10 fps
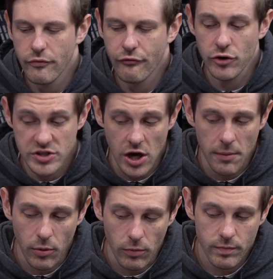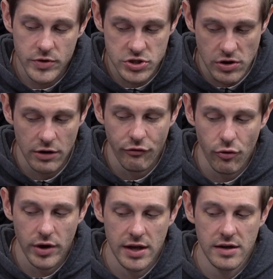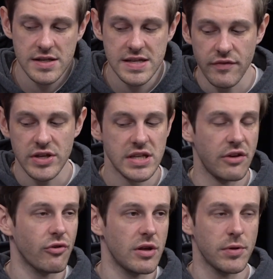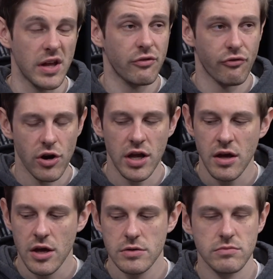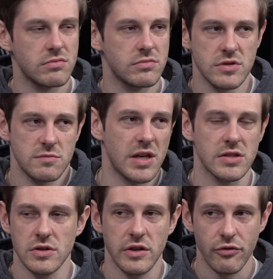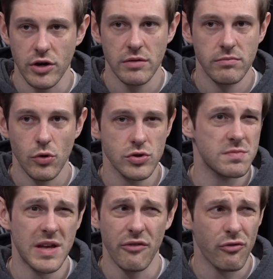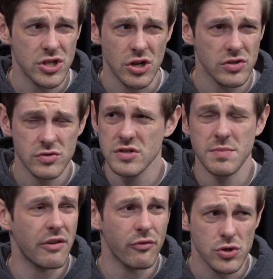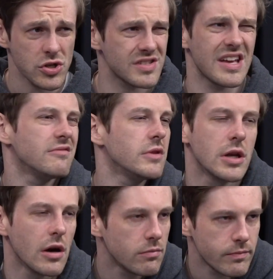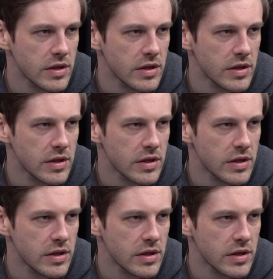for example, the Stranglethorn Cannon is heavy D3 + 3. Just make it 2D3, or just make it 3 shots, or just make it 4 shots. Like, you know,